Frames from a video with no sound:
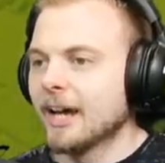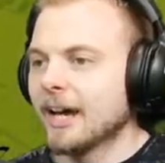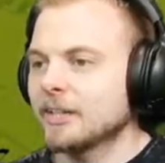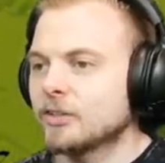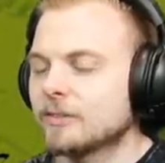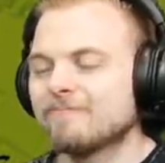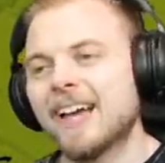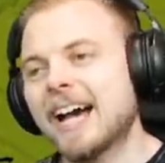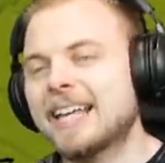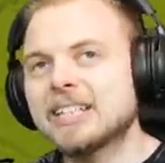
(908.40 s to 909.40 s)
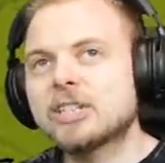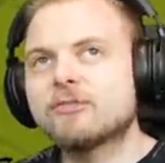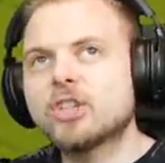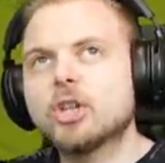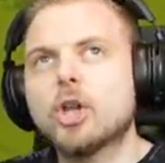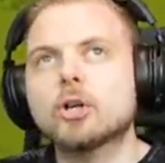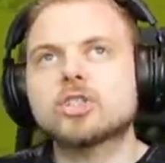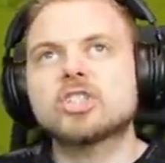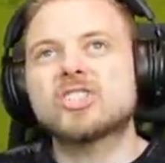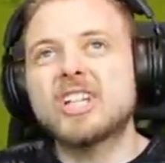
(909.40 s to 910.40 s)
I, I guess if the logs
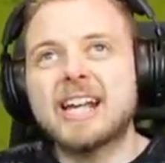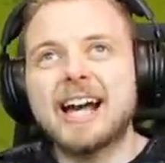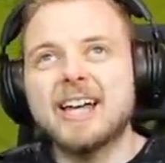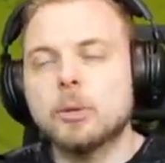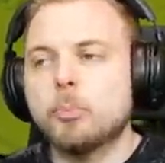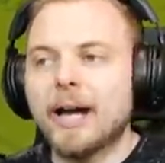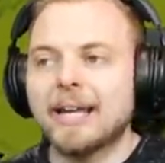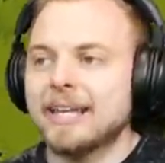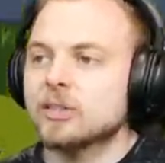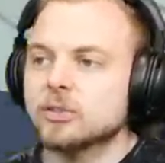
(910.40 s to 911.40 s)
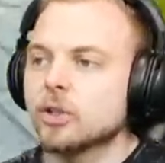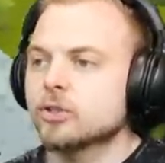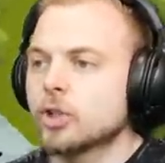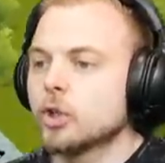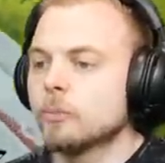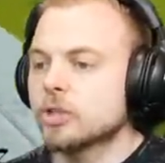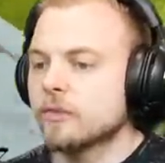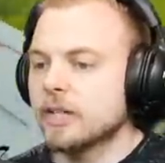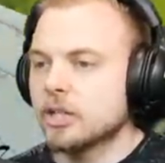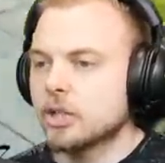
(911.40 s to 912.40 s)
stick out the back, it's not too much
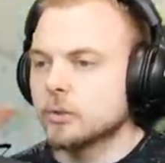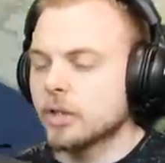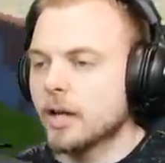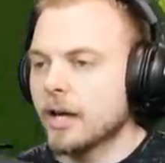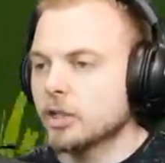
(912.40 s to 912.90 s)
of an issue, so I, I